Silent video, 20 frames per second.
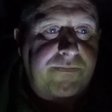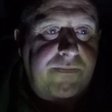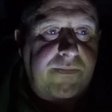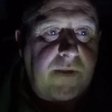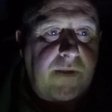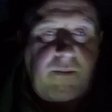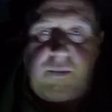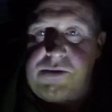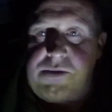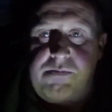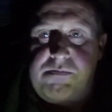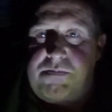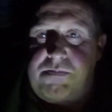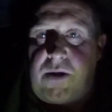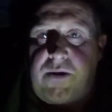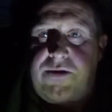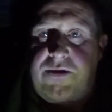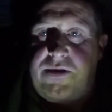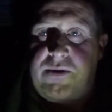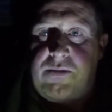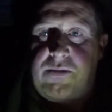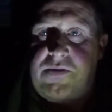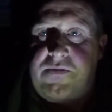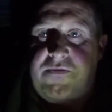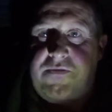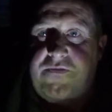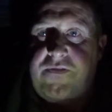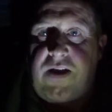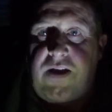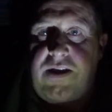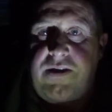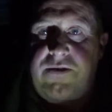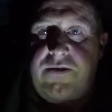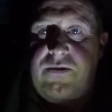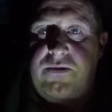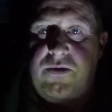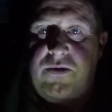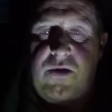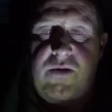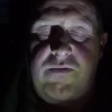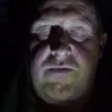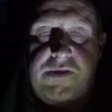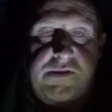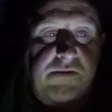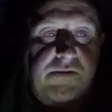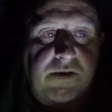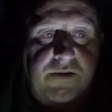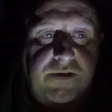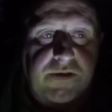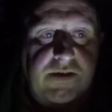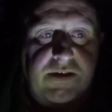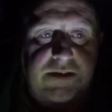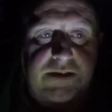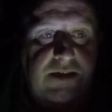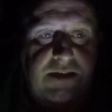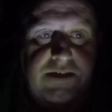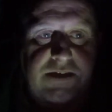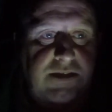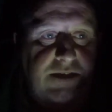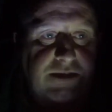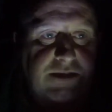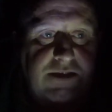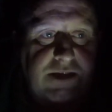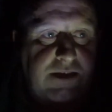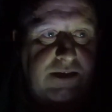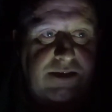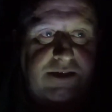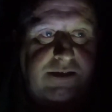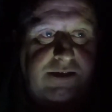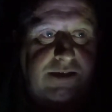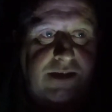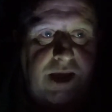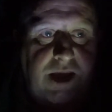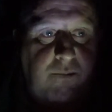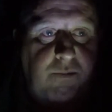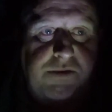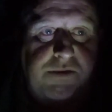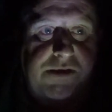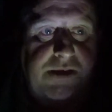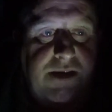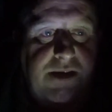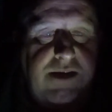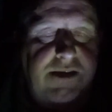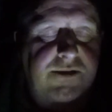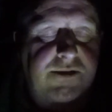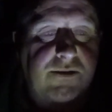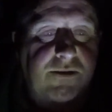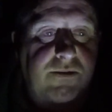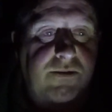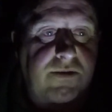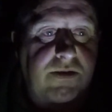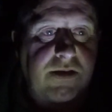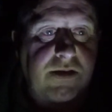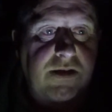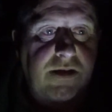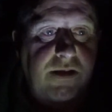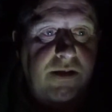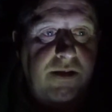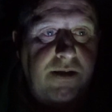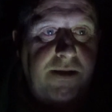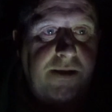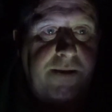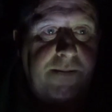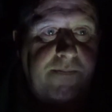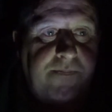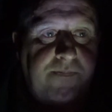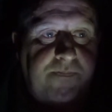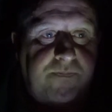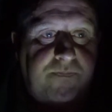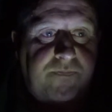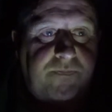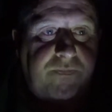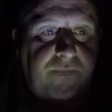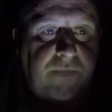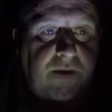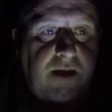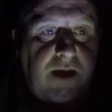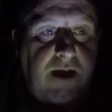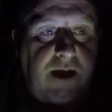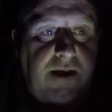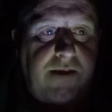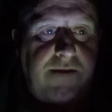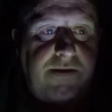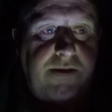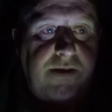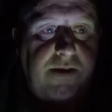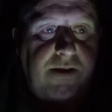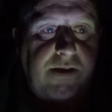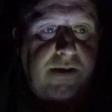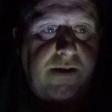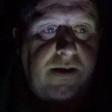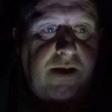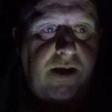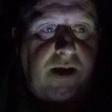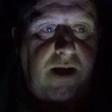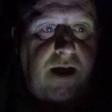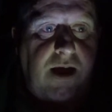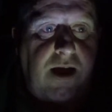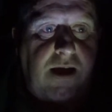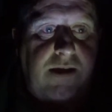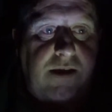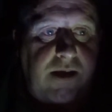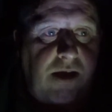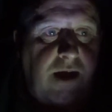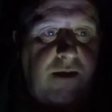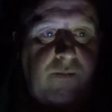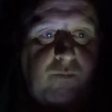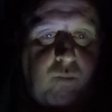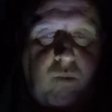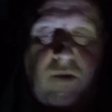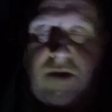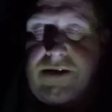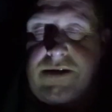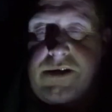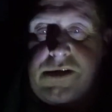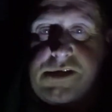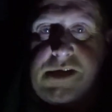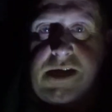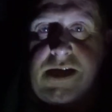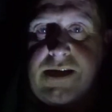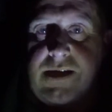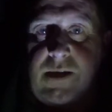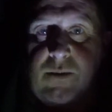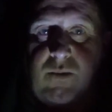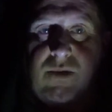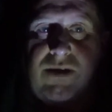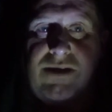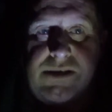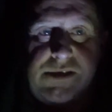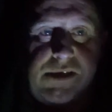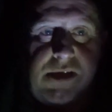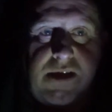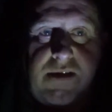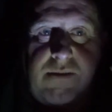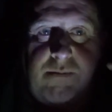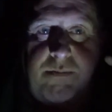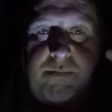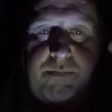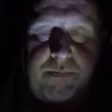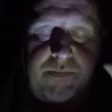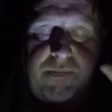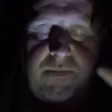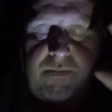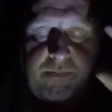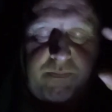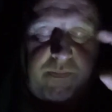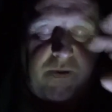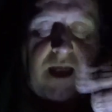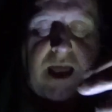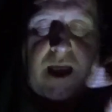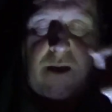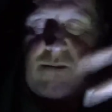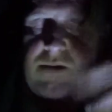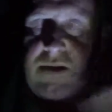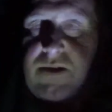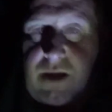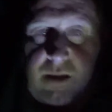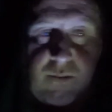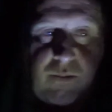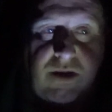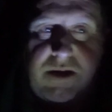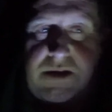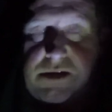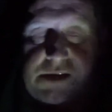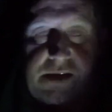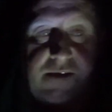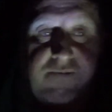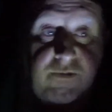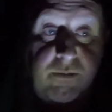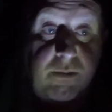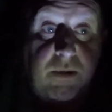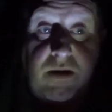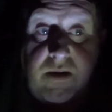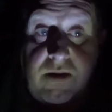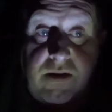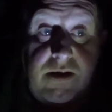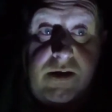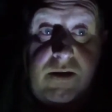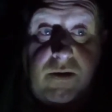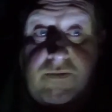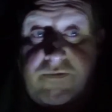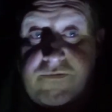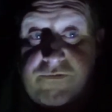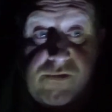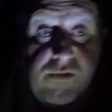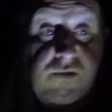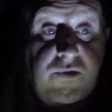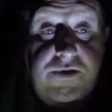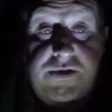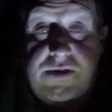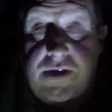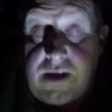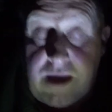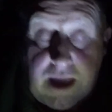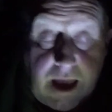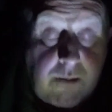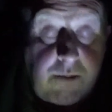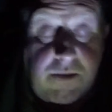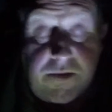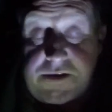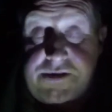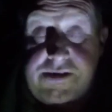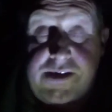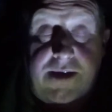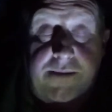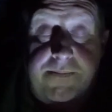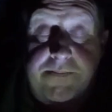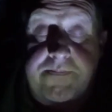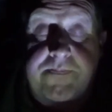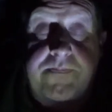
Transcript: I wasn't bothered, I wasn't frightened or nervous or anything. it, it, it, that wasn't it at all. And I, I wanted to see it. I wanted to see it. I, I wanted to see it from my, uh, you know, through the, out of the tent.